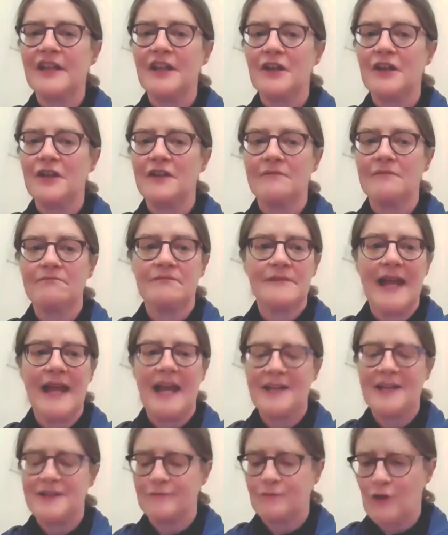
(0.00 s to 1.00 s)
the
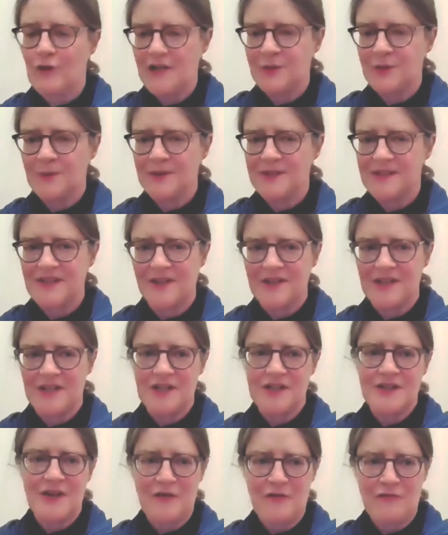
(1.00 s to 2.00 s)
head of graduate
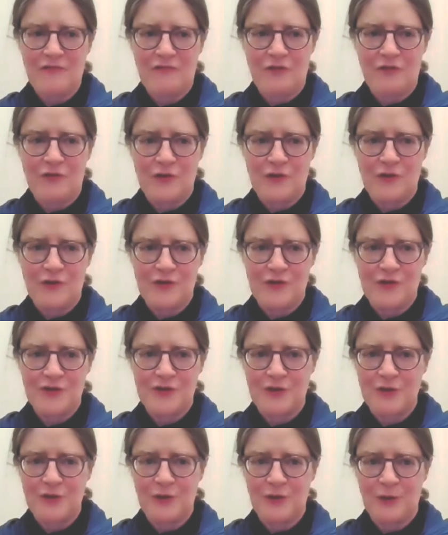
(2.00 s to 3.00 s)
studies for the
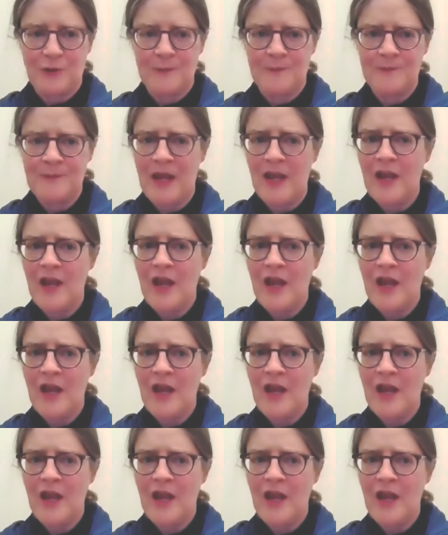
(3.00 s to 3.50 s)
school.